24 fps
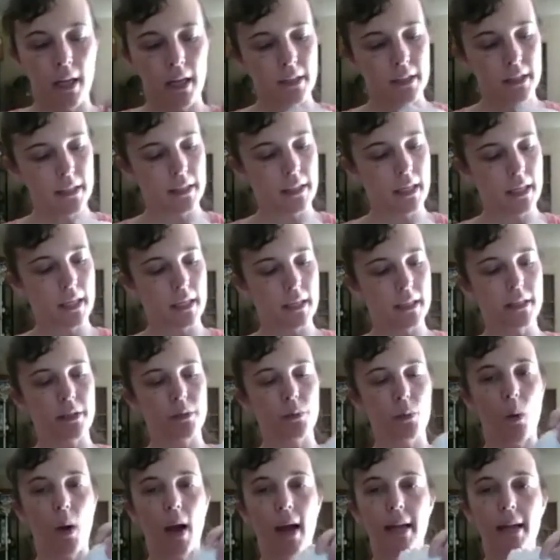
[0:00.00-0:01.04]
does a
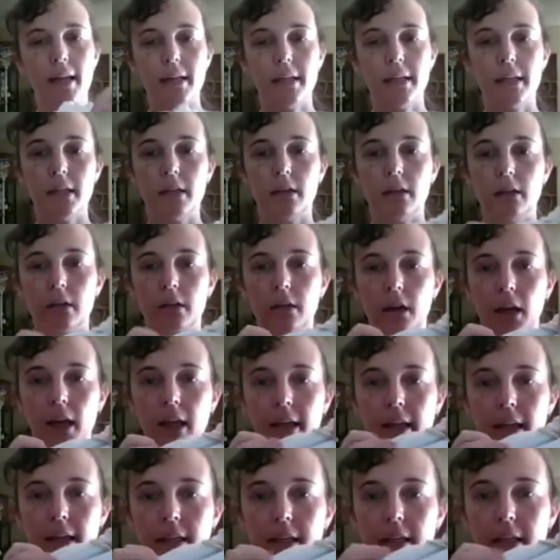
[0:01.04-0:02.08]
suede
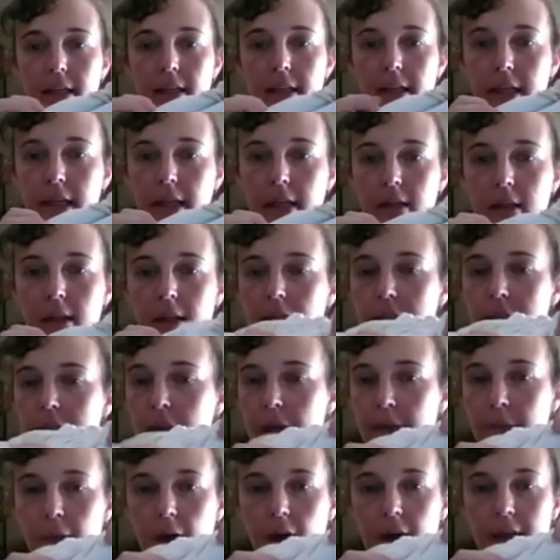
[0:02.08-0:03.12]
against the skin,
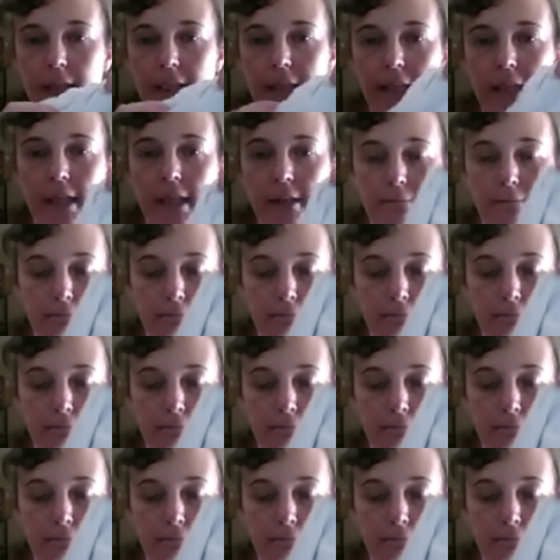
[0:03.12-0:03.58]
same idea.